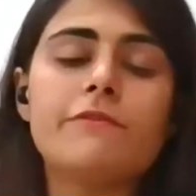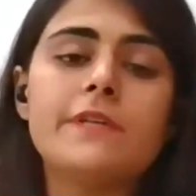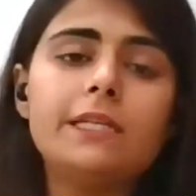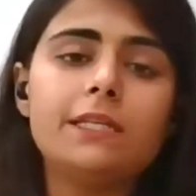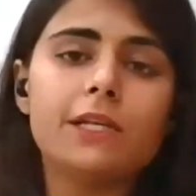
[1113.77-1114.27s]

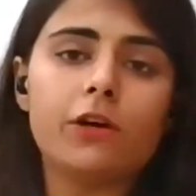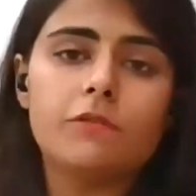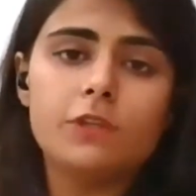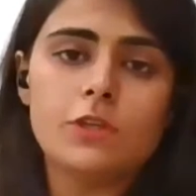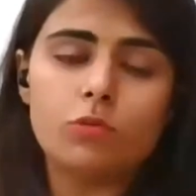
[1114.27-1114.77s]
15 day
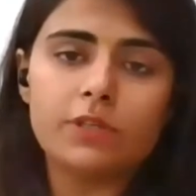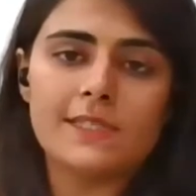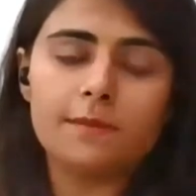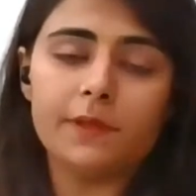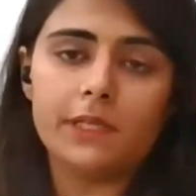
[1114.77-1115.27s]
of the
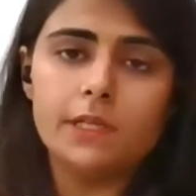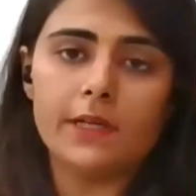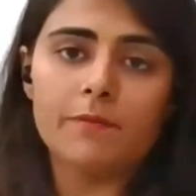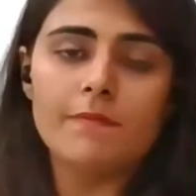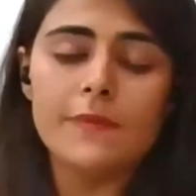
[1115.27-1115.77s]
notice period.